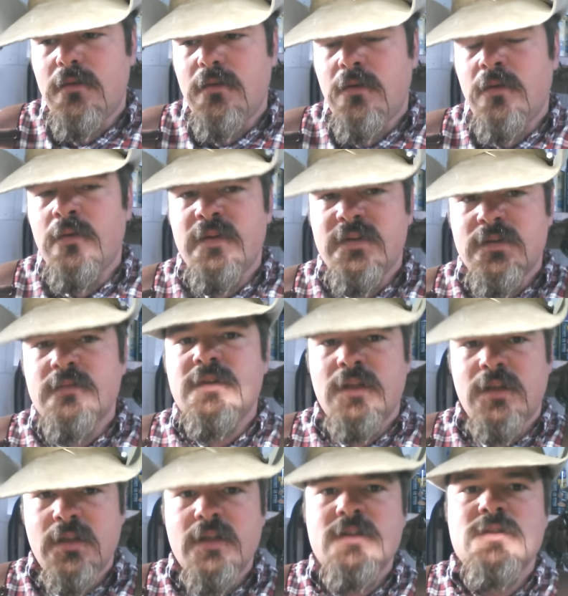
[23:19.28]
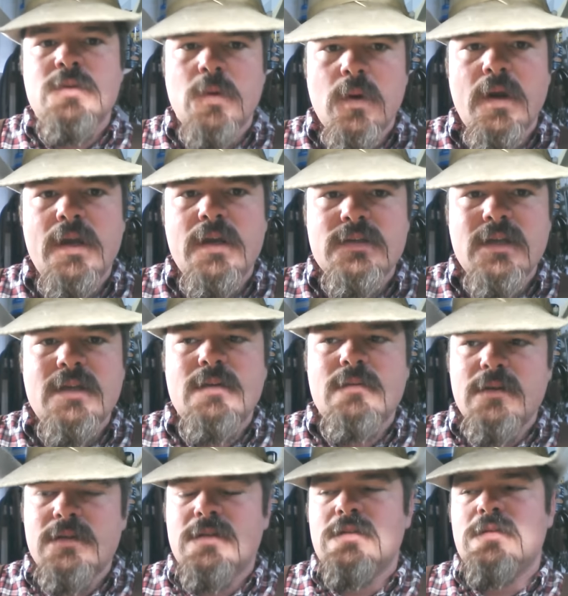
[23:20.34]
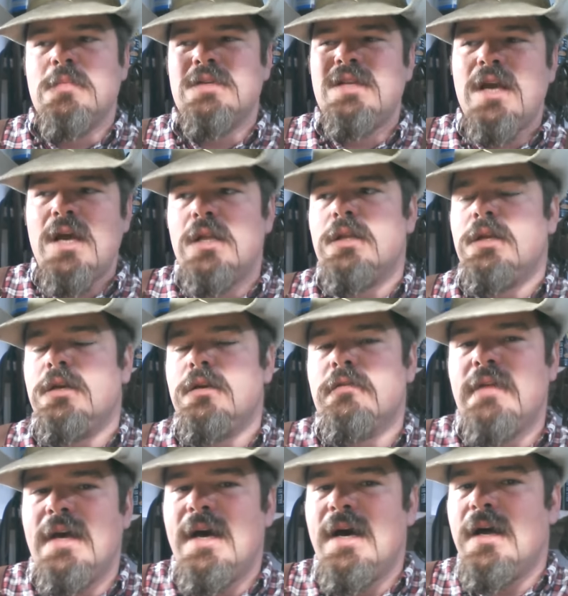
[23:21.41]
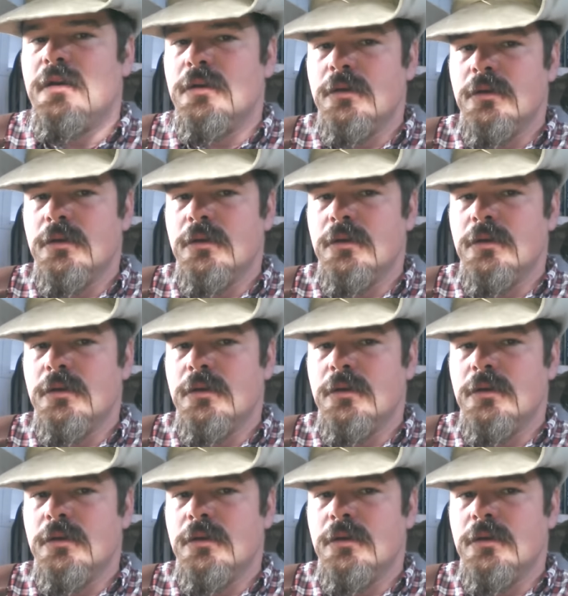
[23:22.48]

the only reason I'm telling you this story is that it is the mentality of that.